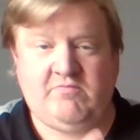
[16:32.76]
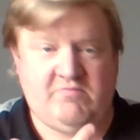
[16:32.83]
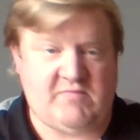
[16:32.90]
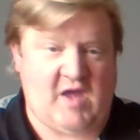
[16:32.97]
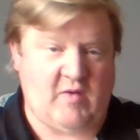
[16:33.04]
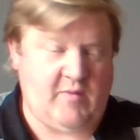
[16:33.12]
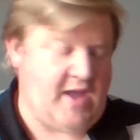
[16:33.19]

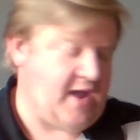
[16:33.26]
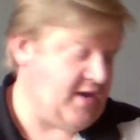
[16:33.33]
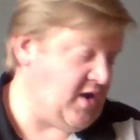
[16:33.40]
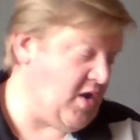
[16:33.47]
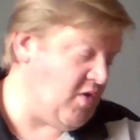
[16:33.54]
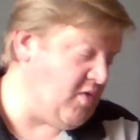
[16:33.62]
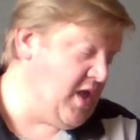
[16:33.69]
That way I
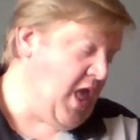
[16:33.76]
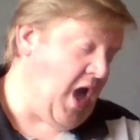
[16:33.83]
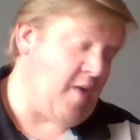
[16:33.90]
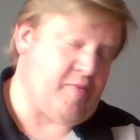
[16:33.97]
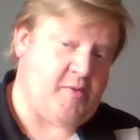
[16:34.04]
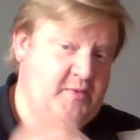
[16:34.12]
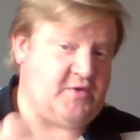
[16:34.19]
know.
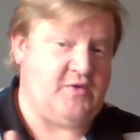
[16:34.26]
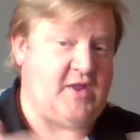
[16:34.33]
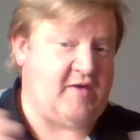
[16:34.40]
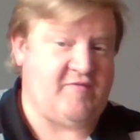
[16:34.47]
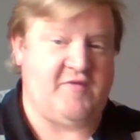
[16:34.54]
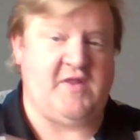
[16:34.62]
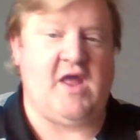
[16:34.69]
I'll probably do
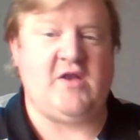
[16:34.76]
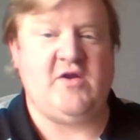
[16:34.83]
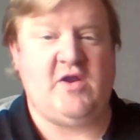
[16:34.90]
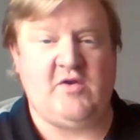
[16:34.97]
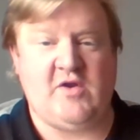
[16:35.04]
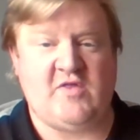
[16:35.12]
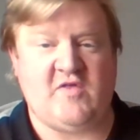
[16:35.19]
that for the other
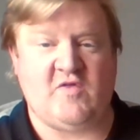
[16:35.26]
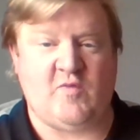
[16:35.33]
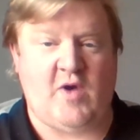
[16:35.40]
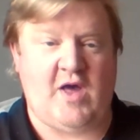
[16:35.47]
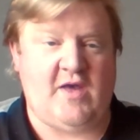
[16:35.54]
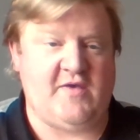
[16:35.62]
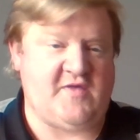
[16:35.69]
units as
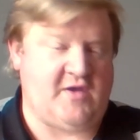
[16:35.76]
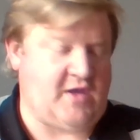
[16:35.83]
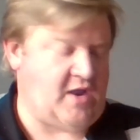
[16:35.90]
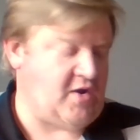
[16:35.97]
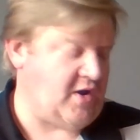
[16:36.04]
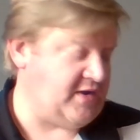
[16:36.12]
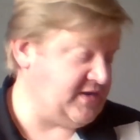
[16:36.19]
well as I
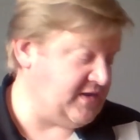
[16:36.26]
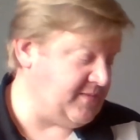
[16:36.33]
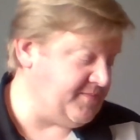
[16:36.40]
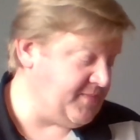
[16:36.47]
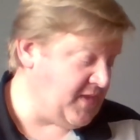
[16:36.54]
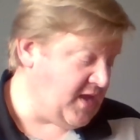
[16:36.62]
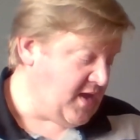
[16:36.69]
get onto
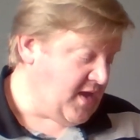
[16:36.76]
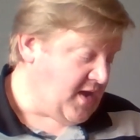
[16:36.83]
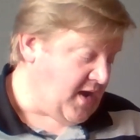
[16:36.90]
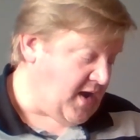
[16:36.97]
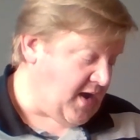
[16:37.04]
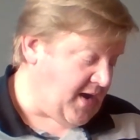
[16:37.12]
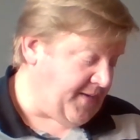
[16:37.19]
them.
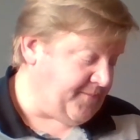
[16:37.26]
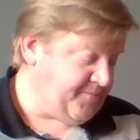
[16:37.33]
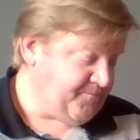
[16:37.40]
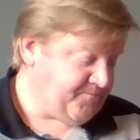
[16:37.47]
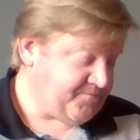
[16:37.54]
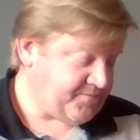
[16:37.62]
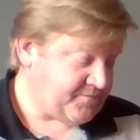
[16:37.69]

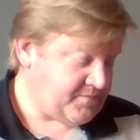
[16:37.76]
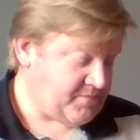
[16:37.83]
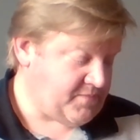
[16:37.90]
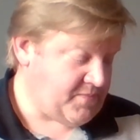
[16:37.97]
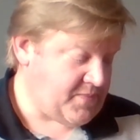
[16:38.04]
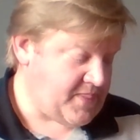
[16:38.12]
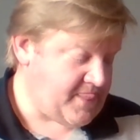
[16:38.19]

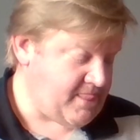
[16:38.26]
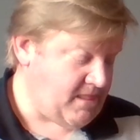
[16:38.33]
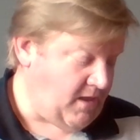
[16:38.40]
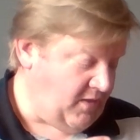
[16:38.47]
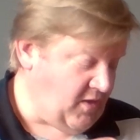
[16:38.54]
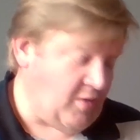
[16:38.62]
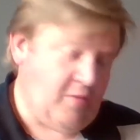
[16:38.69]

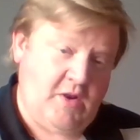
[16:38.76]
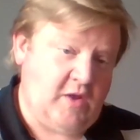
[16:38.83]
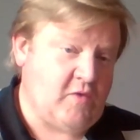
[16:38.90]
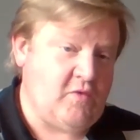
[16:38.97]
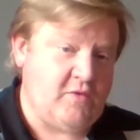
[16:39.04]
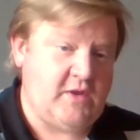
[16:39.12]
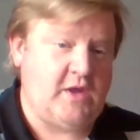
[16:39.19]
They're a really
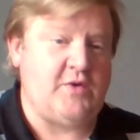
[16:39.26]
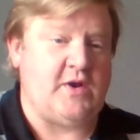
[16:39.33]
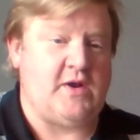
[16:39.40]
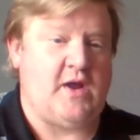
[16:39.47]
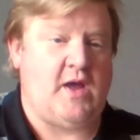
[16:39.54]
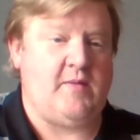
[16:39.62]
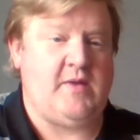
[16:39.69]
cool
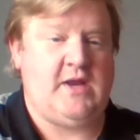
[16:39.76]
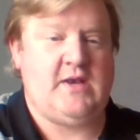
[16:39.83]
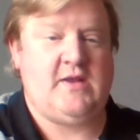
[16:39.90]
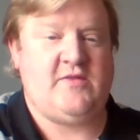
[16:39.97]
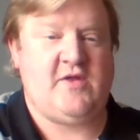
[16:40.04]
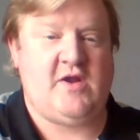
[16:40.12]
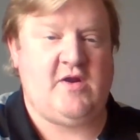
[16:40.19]
unit. I
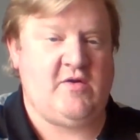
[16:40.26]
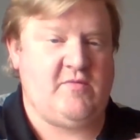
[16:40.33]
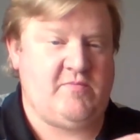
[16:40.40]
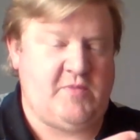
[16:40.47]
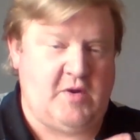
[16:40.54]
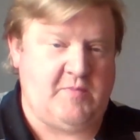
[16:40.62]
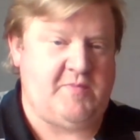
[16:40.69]
mean,
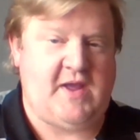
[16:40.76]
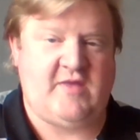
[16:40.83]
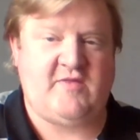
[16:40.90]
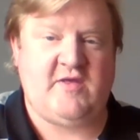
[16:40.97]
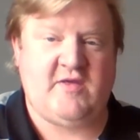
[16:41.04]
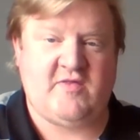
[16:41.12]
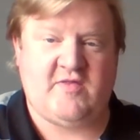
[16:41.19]
they're your
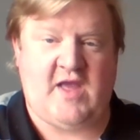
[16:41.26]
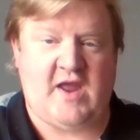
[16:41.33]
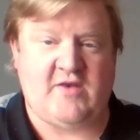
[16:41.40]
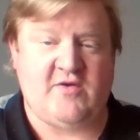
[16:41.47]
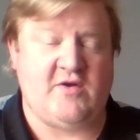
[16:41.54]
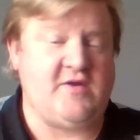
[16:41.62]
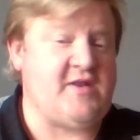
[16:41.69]
basic
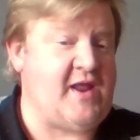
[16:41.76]
standard.